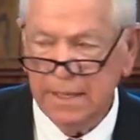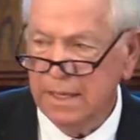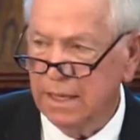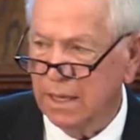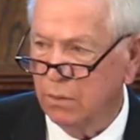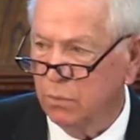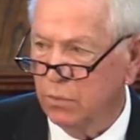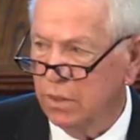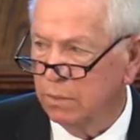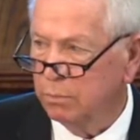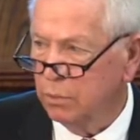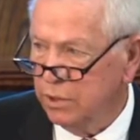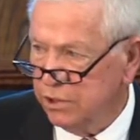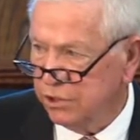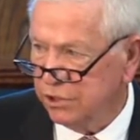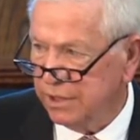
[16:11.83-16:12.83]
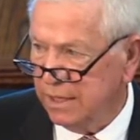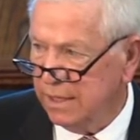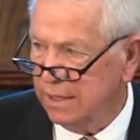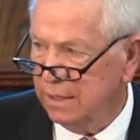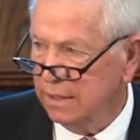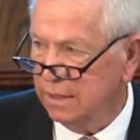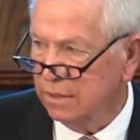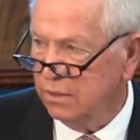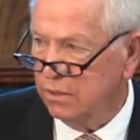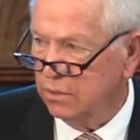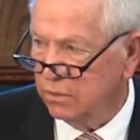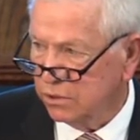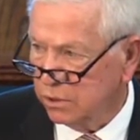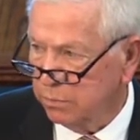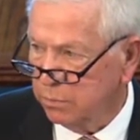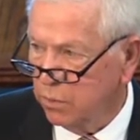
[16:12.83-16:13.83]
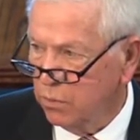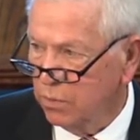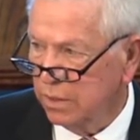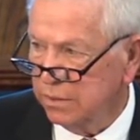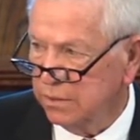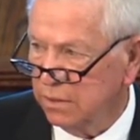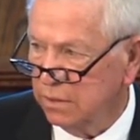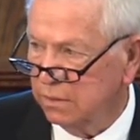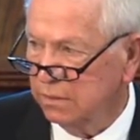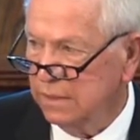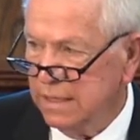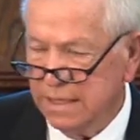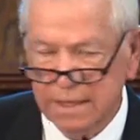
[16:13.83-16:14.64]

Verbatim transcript: And we appreciate your support and your